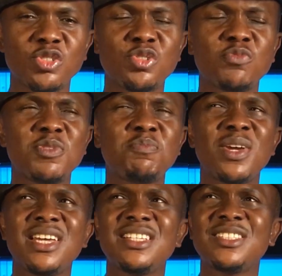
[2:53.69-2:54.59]
you should be
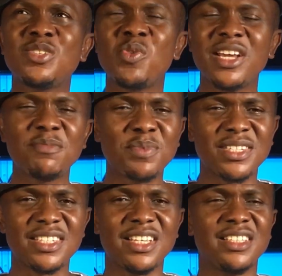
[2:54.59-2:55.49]
paying twenty
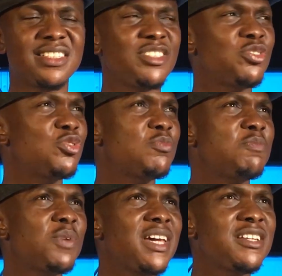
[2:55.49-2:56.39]
percent, you should be
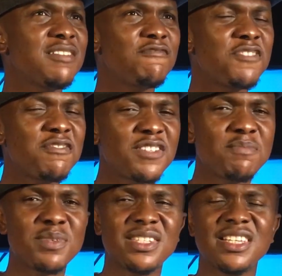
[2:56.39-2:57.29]
paying fifty
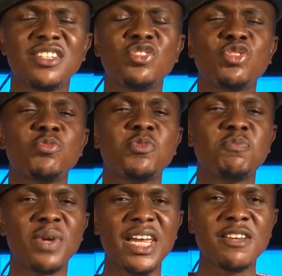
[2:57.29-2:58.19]
percent, you should be
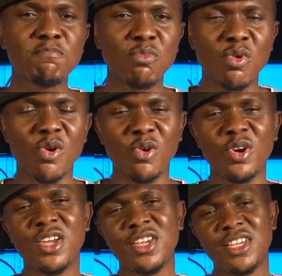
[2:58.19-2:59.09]
paying more.